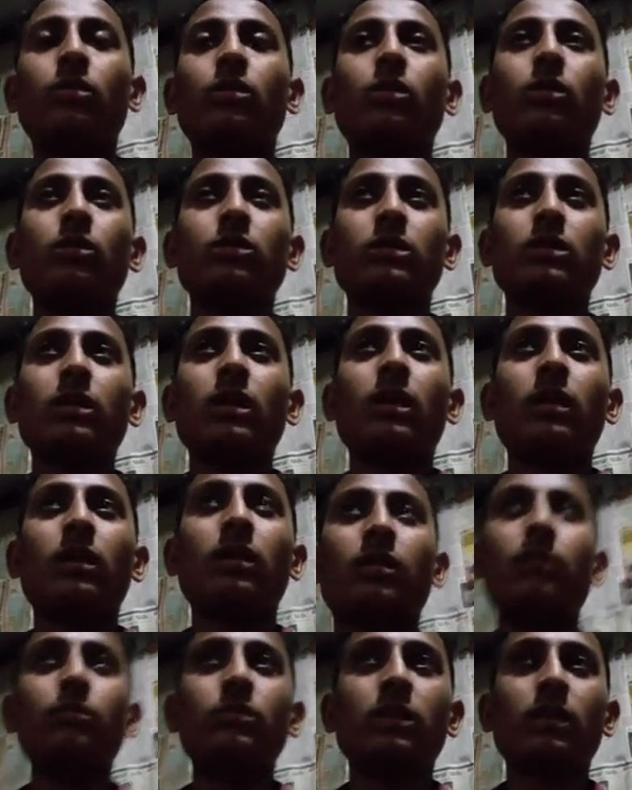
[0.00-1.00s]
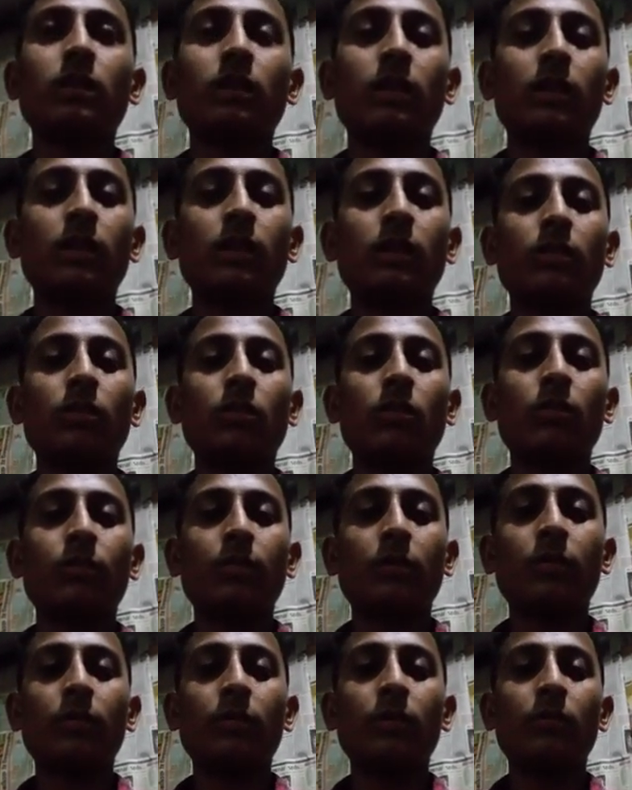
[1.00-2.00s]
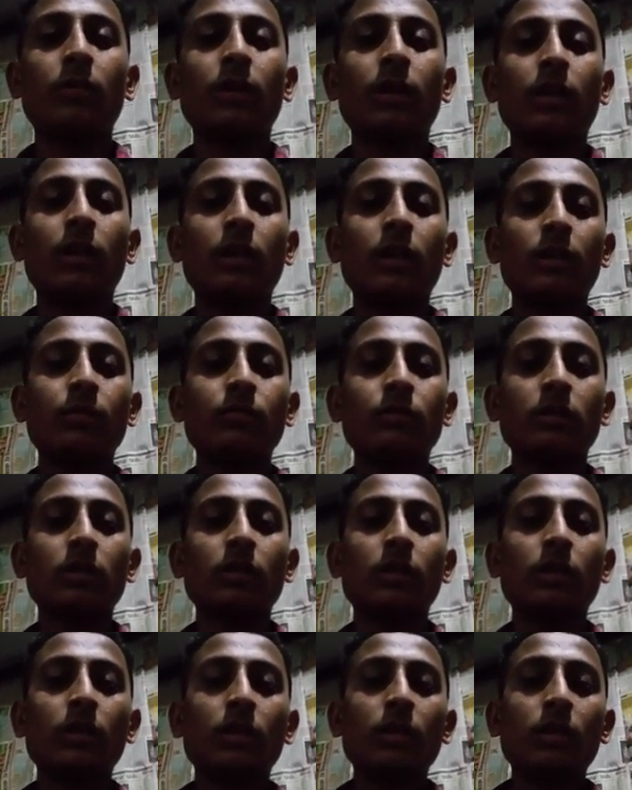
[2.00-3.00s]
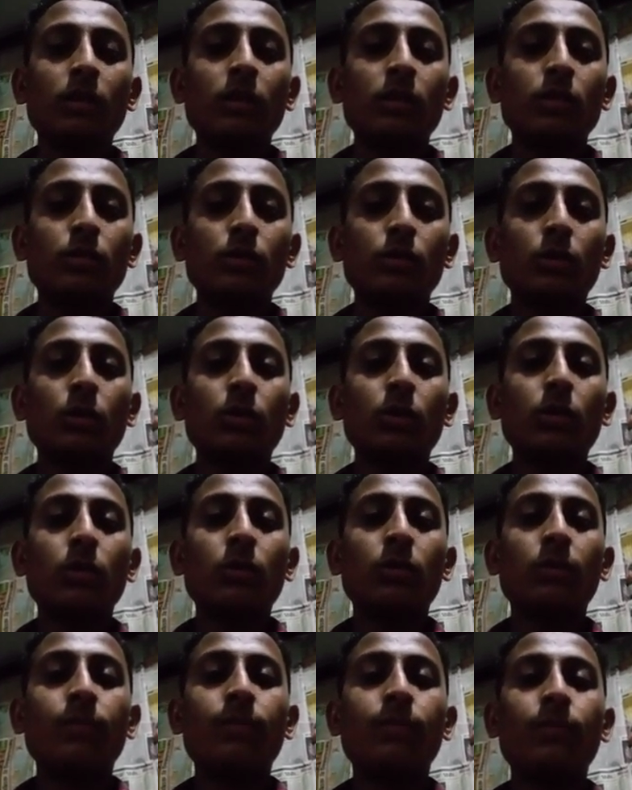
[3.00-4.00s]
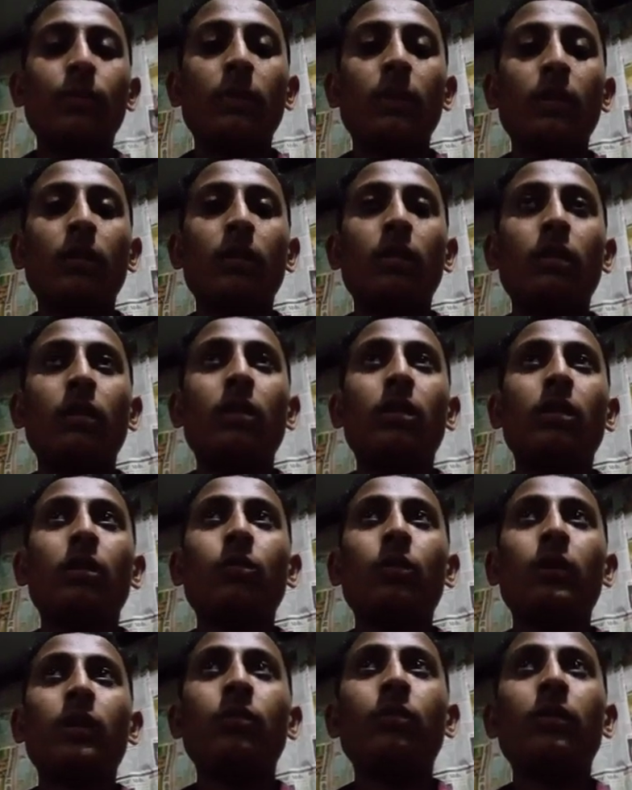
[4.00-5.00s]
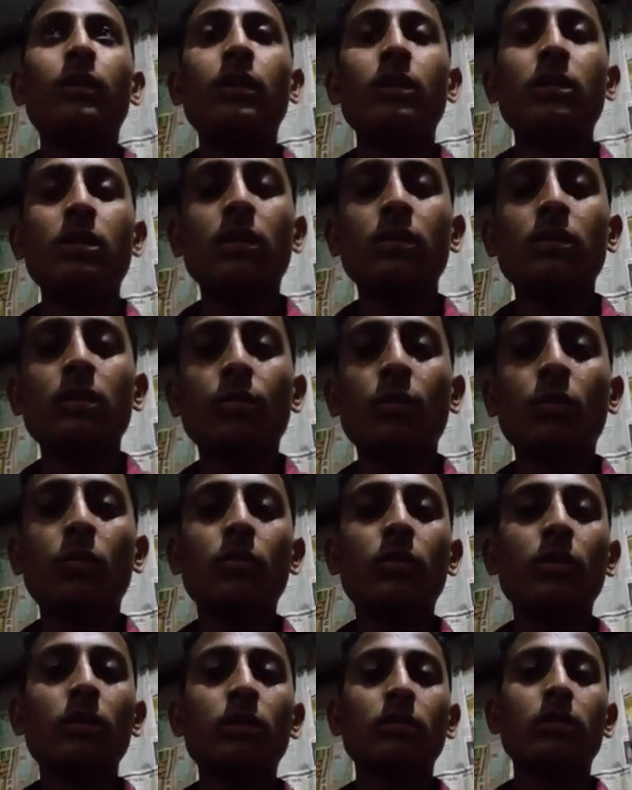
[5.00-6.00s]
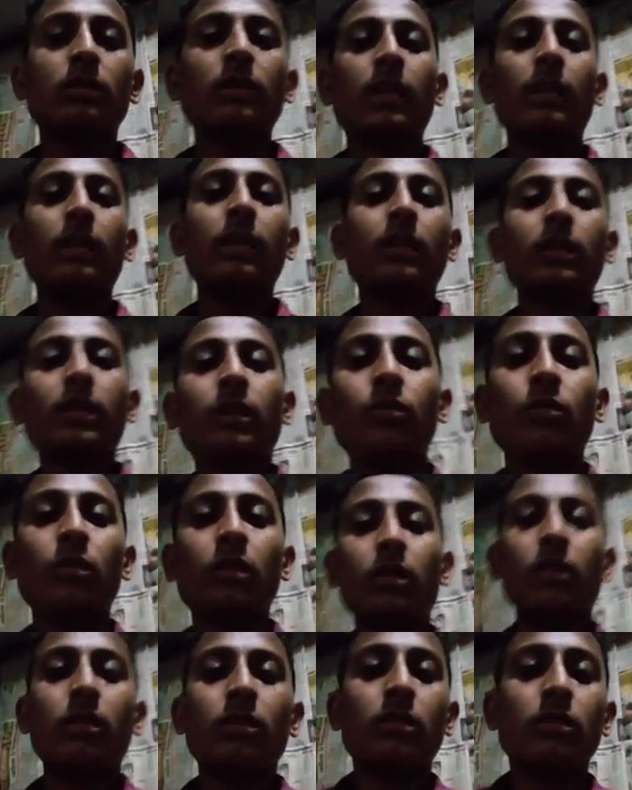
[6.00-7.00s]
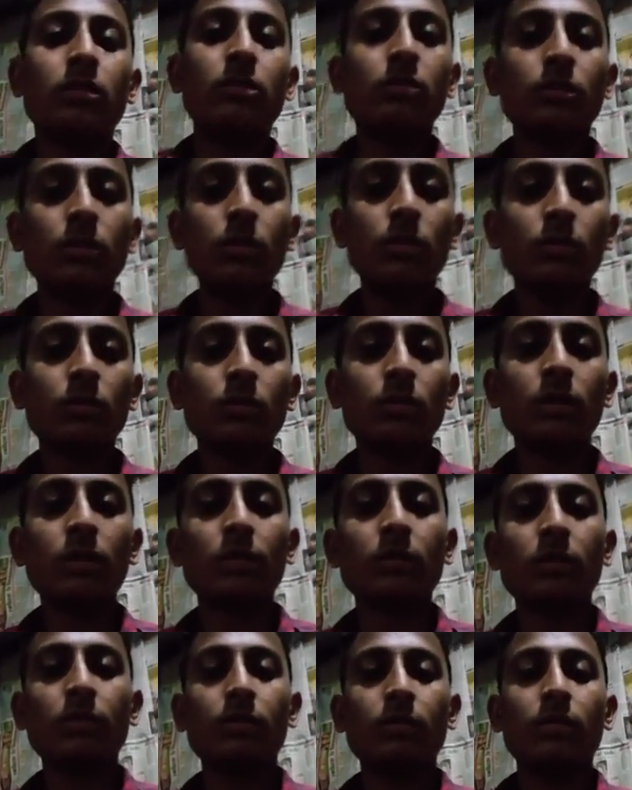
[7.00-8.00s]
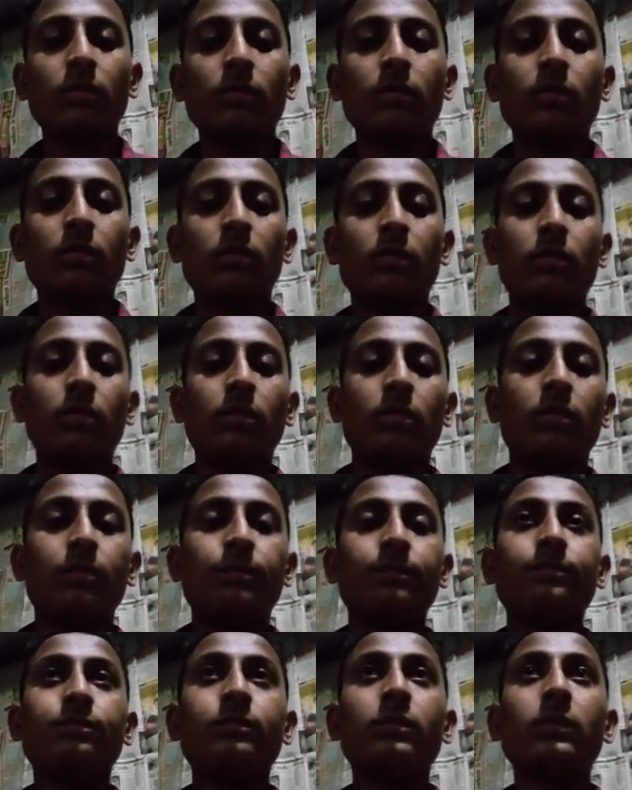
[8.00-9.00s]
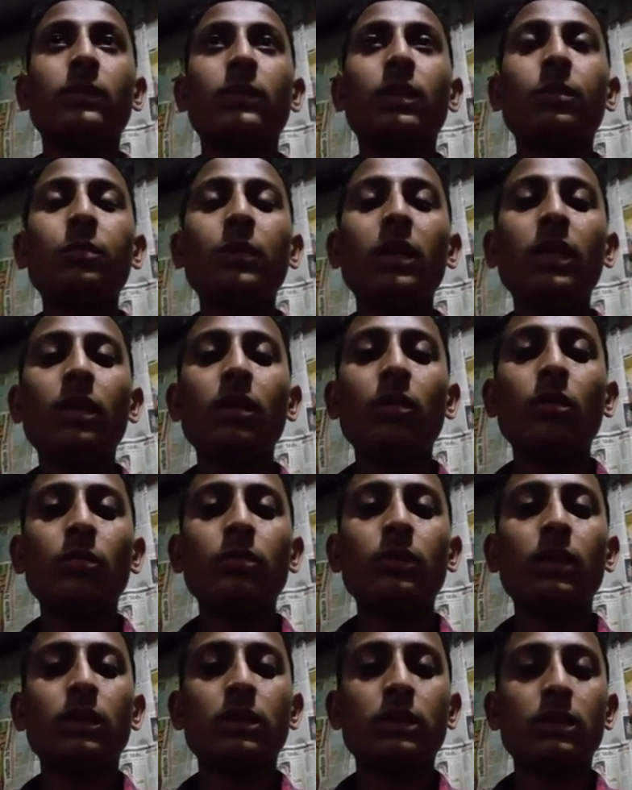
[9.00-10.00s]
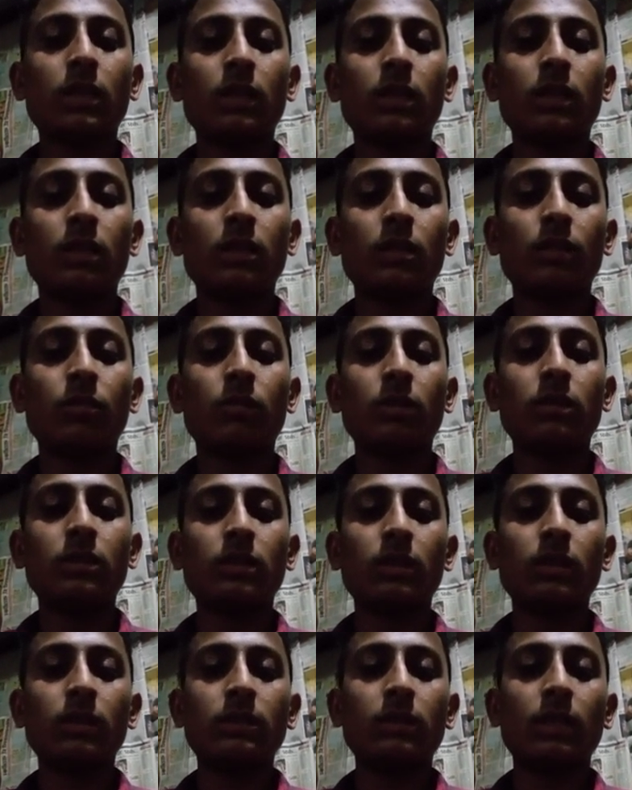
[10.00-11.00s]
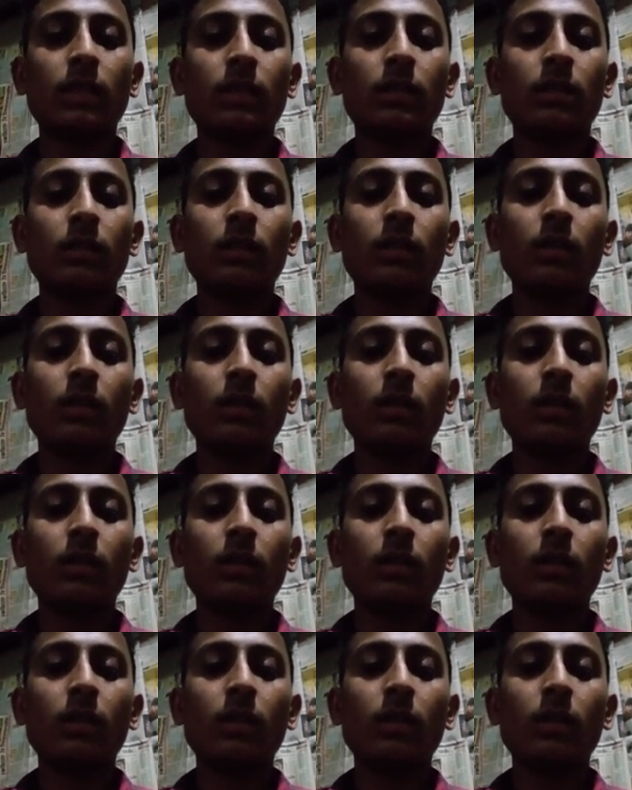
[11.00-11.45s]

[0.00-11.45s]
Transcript: Those are comes under in non-primitive data types. So when we discuss about static keyword, so the meaning of that static keyword says that